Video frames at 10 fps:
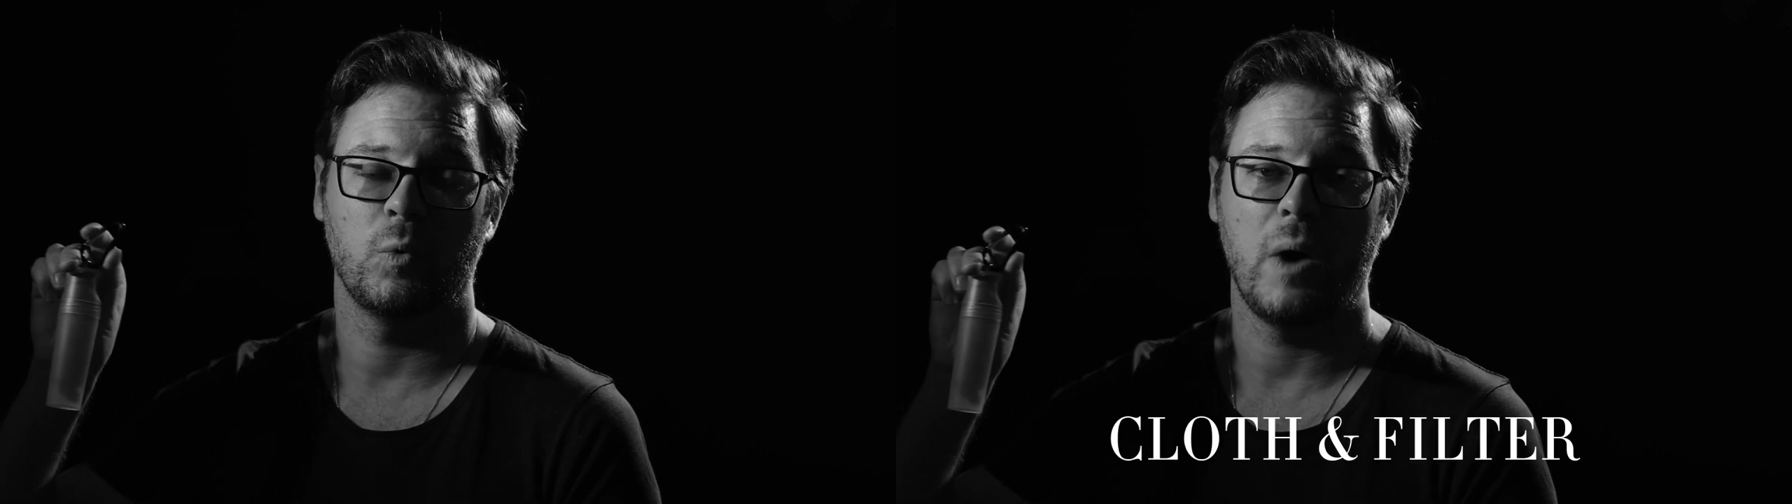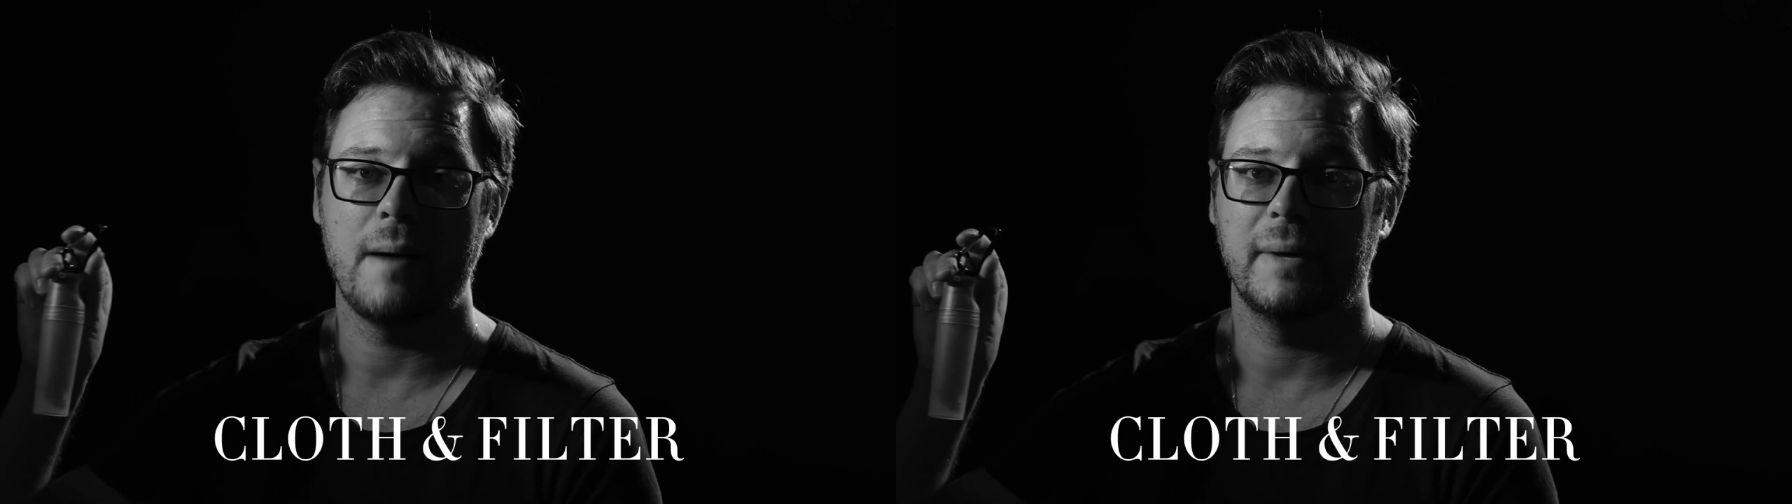
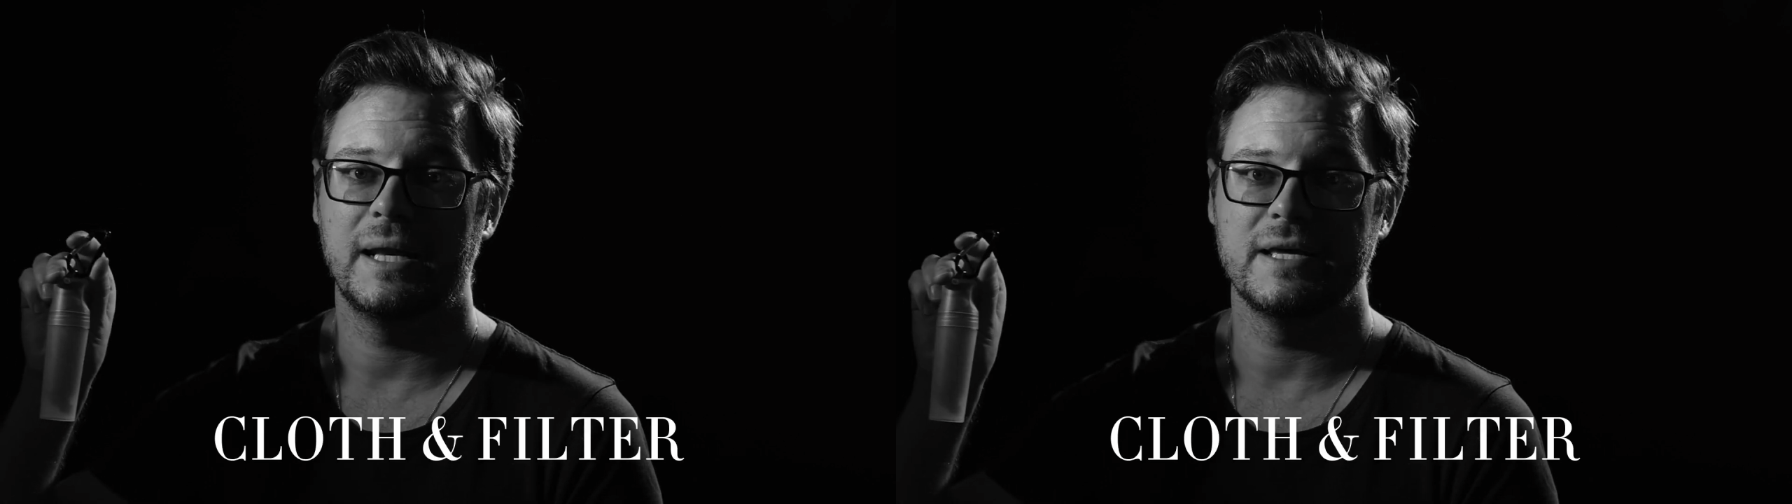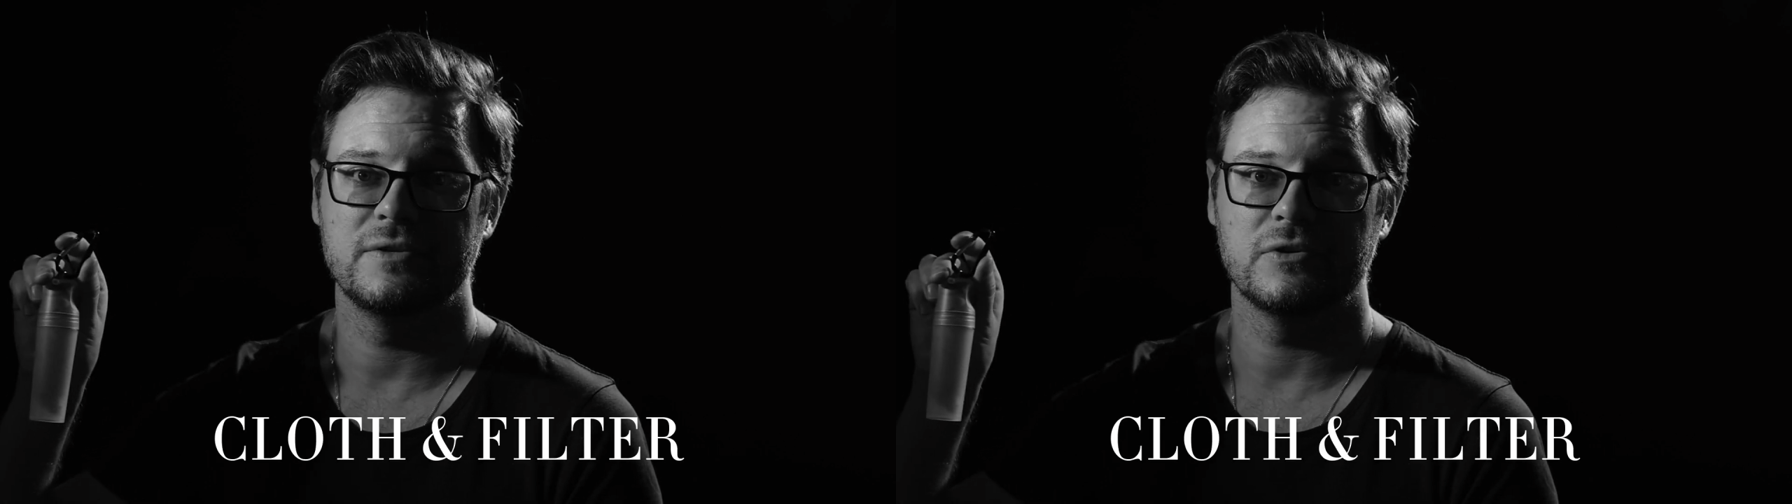wipe my
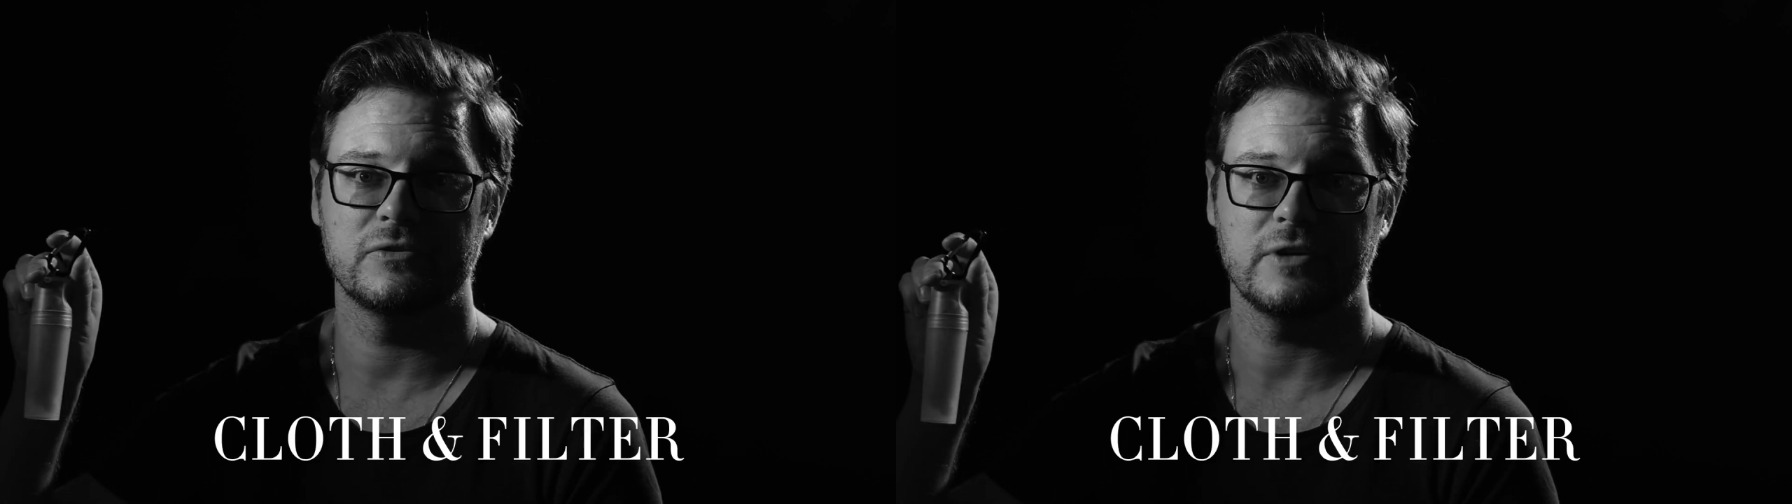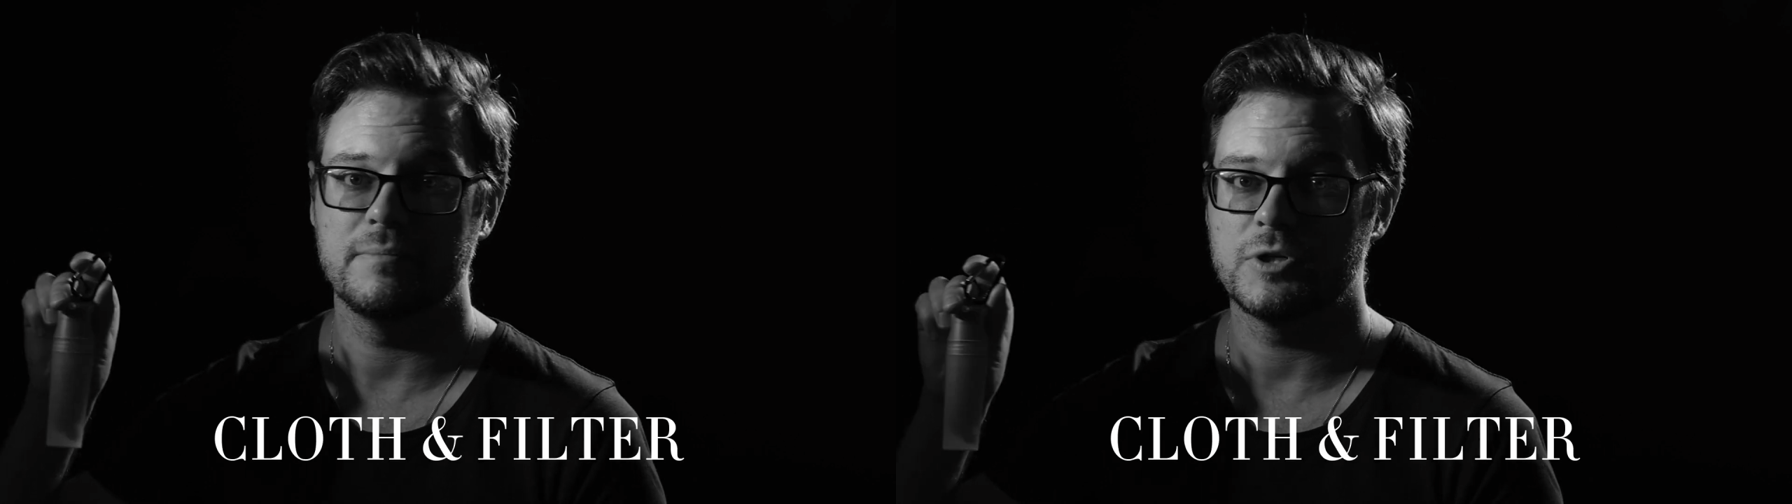
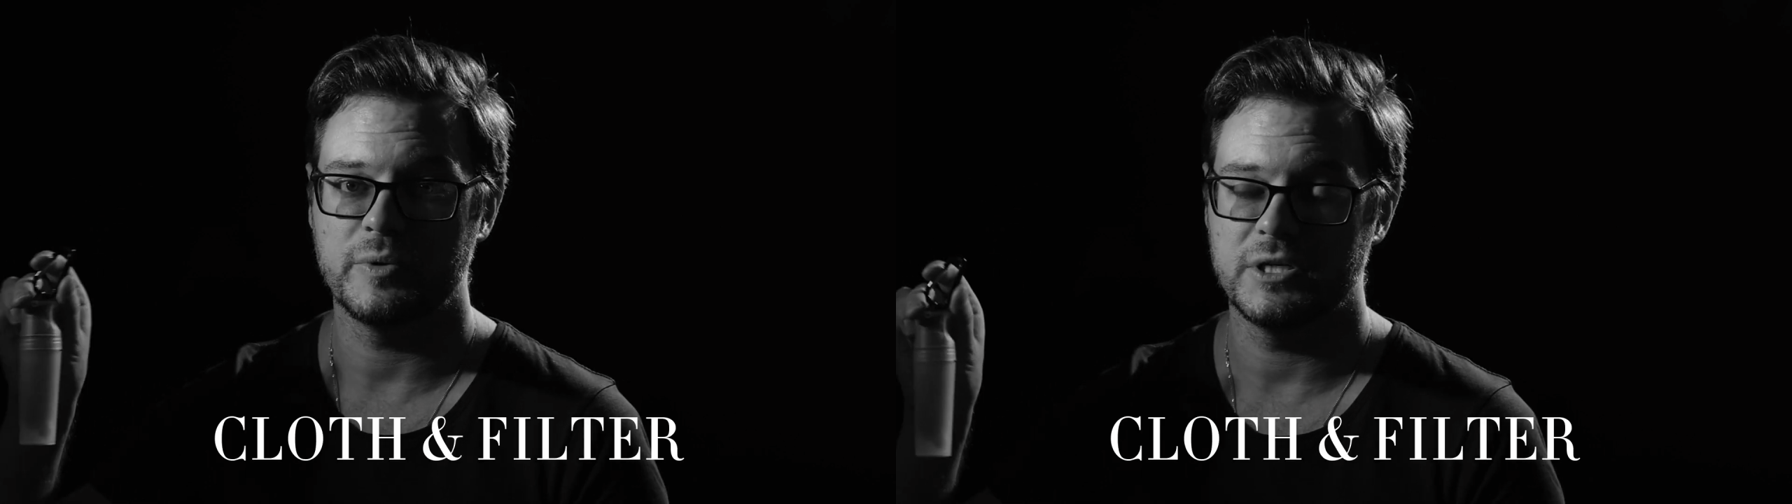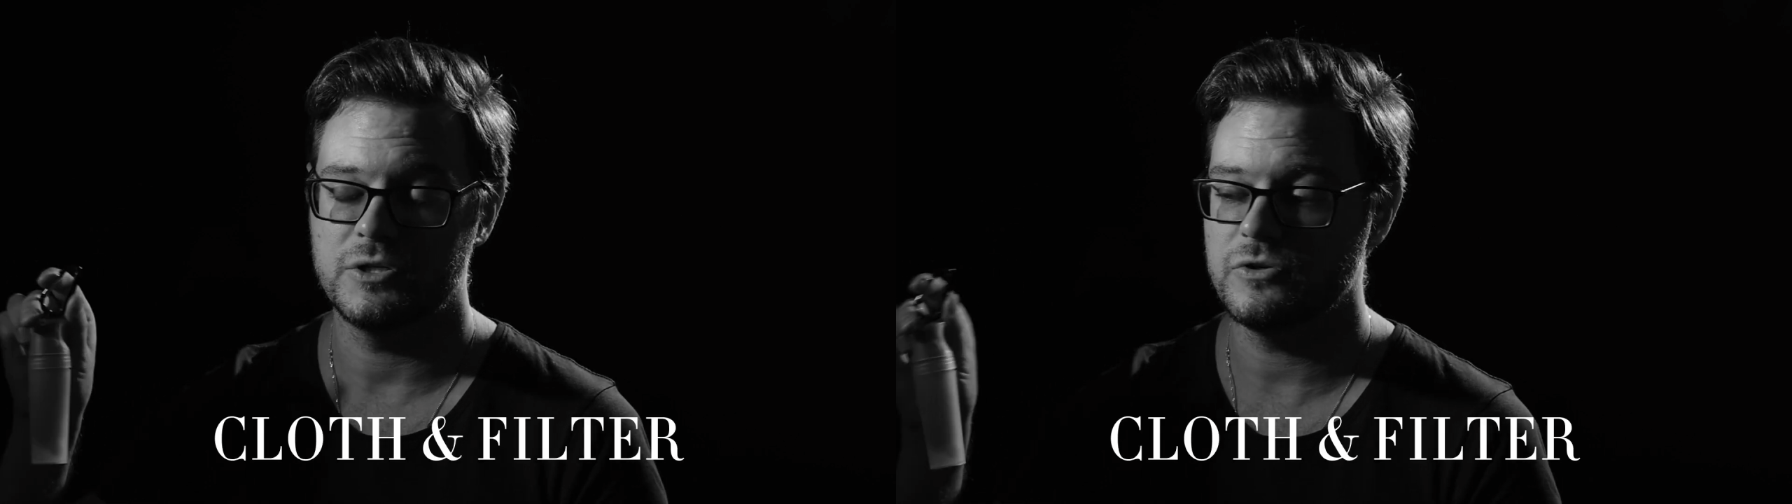lenses in
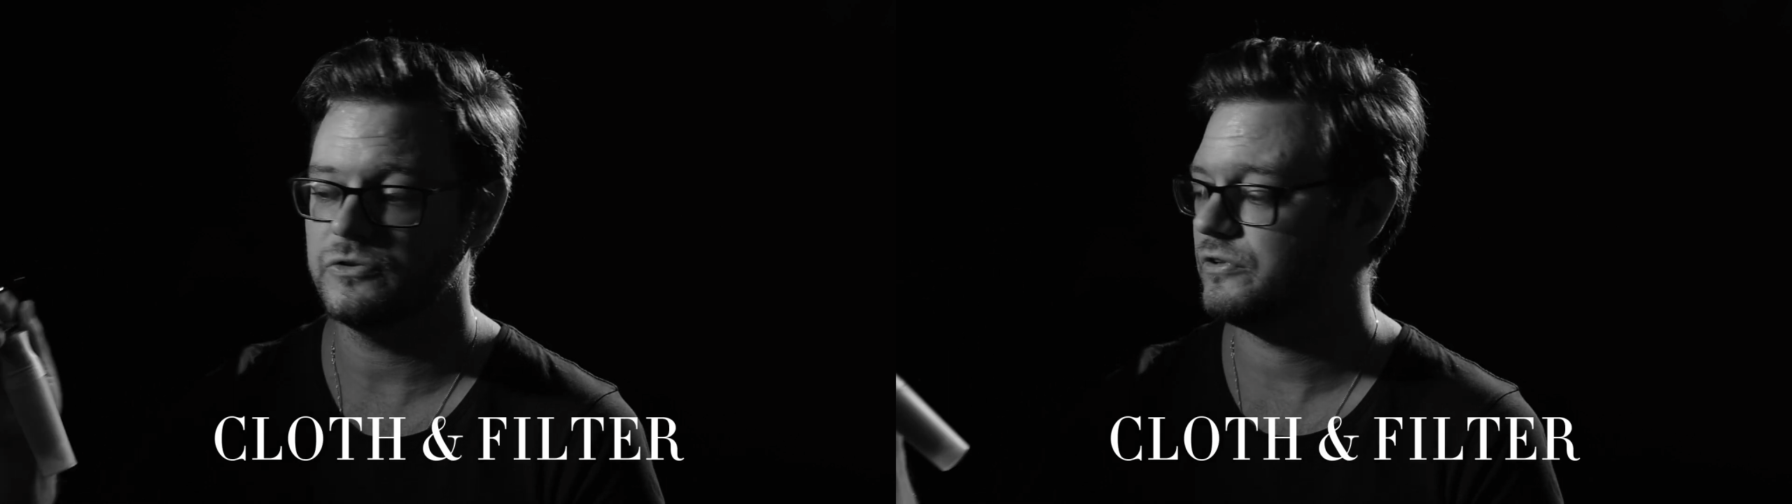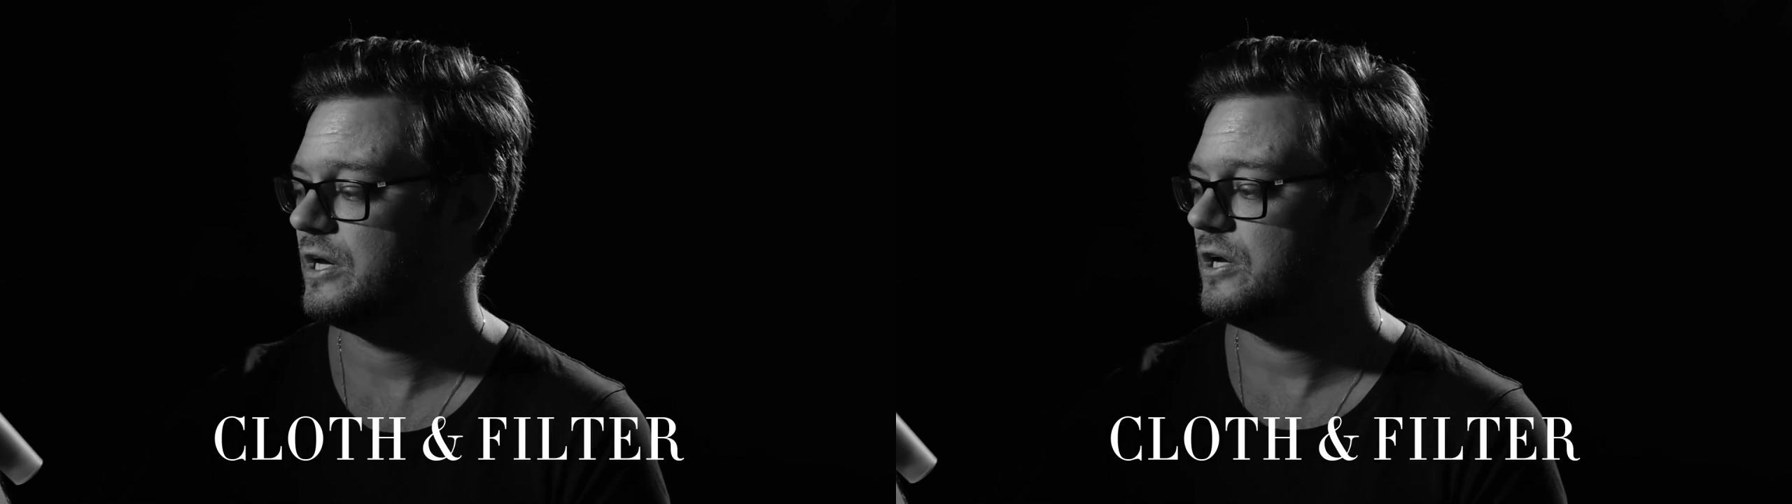between use